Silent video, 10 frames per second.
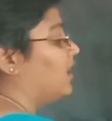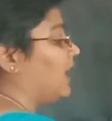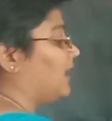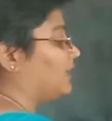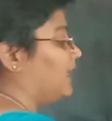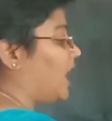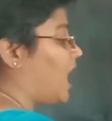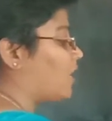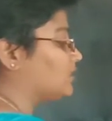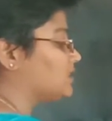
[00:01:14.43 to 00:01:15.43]
and
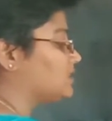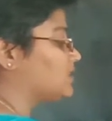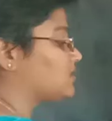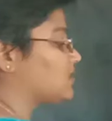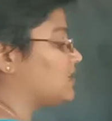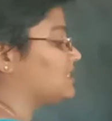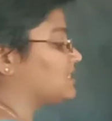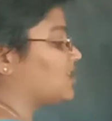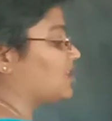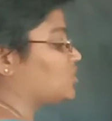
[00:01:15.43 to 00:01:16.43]
how does the seed
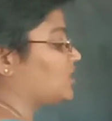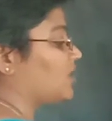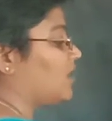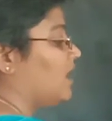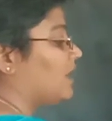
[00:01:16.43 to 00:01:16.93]
structure